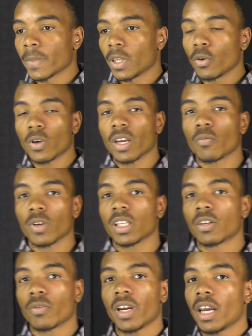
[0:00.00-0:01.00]
you can
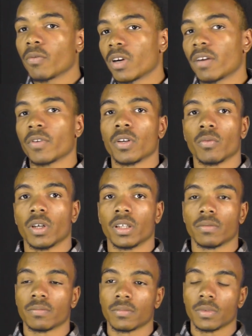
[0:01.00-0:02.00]
really create whatever you want
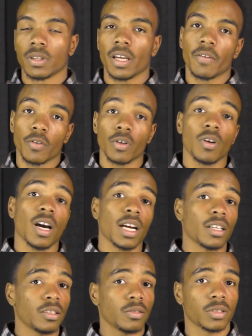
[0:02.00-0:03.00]
if you know how
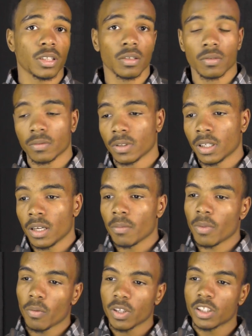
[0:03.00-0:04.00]
to do so.
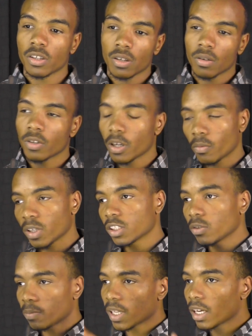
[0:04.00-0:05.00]
But once
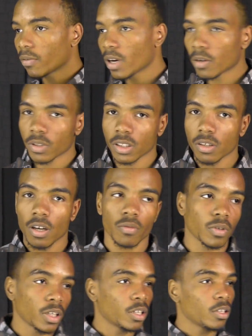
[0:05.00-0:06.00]
you play around with the
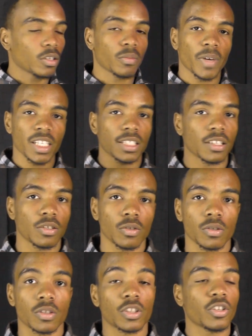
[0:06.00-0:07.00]
software and you know the basic
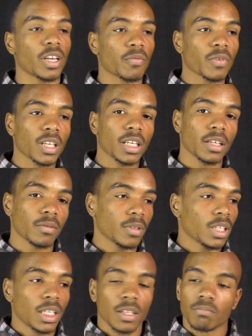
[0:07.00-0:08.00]
tools, you can really
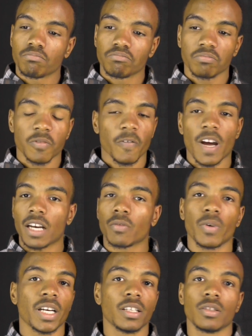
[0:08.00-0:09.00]
find a
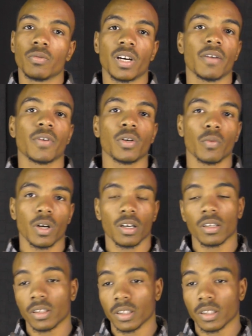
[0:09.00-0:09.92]
way to do whatever you want